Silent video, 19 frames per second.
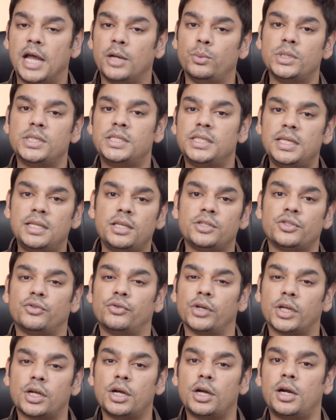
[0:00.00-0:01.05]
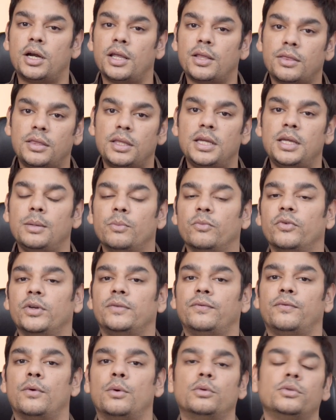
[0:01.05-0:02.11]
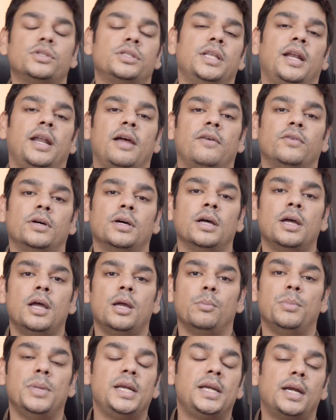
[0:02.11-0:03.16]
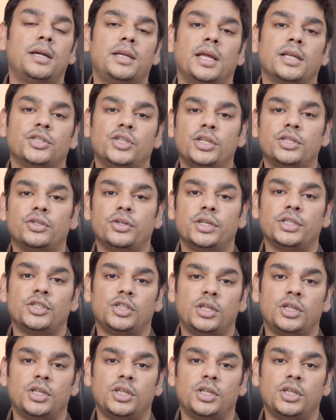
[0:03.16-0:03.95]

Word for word: And we see this recurring theme with phones that have a MediaTek G-Series